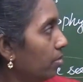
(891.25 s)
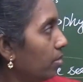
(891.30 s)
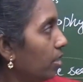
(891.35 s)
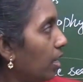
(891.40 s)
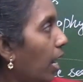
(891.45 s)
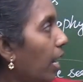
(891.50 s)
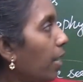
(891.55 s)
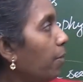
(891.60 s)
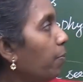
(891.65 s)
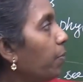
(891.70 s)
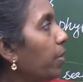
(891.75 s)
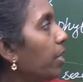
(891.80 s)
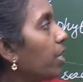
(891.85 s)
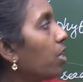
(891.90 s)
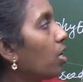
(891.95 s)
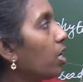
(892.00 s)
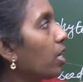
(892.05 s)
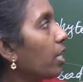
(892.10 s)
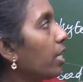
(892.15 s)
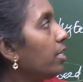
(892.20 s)

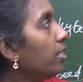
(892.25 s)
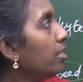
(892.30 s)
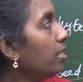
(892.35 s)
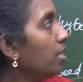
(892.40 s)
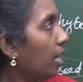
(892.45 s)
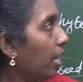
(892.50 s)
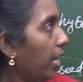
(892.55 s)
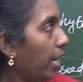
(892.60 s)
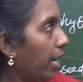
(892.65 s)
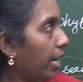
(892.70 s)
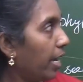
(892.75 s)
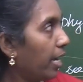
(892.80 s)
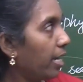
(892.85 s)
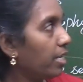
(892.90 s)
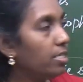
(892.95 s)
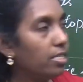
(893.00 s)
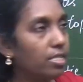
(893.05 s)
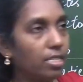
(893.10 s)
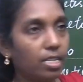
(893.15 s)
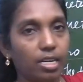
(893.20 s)
IPR in
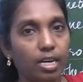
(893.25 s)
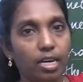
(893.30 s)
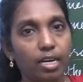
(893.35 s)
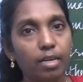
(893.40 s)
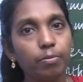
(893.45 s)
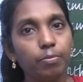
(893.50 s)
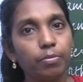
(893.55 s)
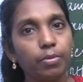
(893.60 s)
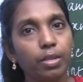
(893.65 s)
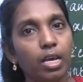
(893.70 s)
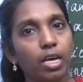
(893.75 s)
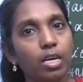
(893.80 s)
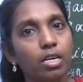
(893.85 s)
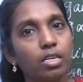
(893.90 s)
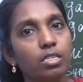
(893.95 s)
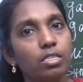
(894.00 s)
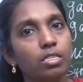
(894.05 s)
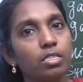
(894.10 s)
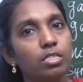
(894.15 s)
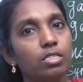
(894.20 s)
India.
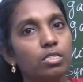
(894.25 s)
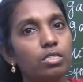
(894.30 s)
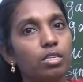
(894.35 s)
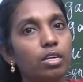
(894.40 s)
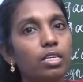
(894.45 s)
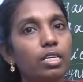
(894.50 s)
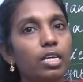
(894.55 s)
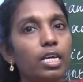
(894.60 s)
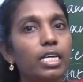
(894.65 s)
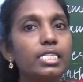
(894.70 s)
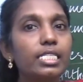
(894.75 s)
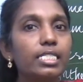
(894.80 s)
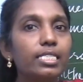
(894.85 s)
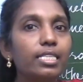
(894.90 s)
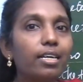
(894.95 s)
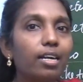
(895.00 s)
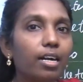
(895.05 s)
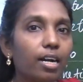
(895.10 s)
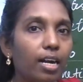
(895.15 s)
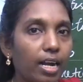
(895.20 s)
It's
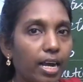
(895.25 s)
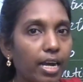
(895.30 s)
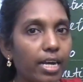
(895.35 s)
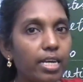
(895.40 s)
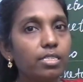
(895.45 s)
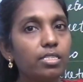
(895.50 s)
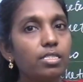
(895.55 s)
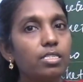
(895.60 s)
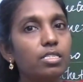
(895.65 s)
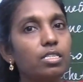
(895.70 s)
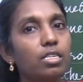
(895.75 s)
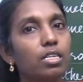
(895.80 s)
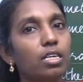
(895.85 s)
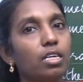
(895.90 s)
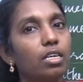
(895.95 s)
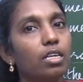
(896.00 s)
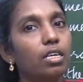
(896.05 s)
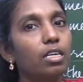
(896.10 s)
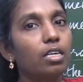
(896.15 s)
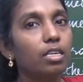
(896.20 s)
the right
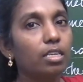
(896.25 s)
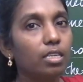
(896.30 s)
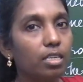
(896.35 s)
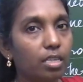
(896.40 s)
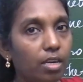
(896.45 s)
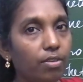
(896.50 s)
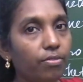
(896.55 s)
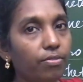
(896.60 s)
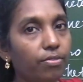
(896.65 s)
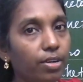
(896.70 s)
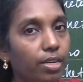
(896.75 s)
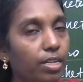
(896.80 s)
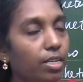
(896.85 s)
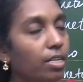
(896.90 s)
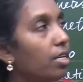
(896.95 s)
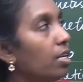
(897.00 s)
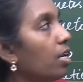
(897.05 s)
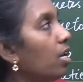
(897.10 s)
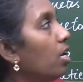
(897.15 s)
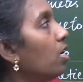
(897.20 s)

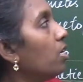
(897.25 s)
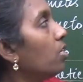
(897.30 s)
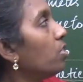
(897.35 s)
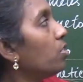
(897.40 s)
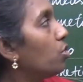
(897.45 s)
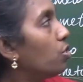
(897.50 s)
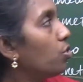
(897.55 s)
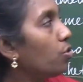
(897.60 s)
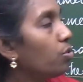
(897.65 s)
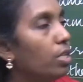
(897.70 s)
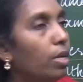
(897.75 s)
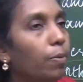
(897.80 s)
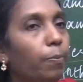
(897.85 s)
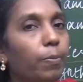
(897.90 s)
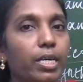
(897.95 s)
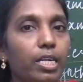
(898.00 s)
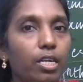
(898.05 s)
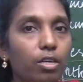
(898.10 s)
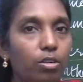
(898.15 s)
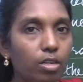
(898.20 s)
given to the
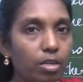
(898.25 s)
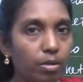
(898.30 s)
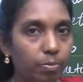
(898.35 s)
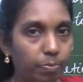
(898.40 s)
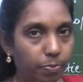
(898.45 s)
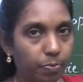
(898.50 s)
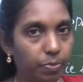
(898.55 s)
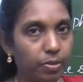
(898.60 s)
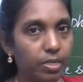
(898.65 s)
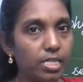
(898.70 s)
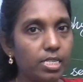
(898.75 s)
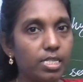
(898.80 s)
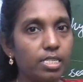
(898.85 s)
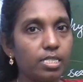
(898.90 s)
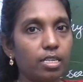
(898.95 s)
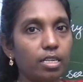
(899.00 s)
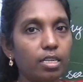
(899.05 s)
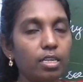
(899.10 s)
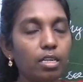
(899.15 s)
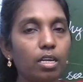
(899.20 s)
particular
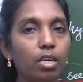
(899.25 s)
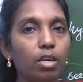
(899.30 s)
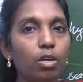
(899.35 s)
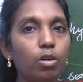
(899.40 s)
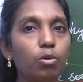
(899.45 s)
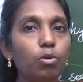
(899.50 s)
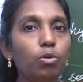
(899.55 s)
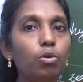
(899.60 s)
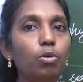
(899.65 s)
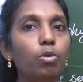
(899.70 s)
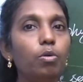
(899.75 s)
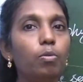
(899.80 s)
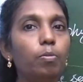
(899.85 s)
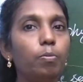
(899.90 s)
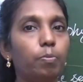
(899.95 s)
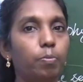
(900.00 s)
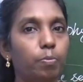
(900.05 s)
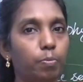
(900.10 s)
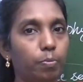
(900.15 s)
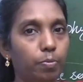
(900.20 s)
person
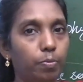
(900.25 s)
who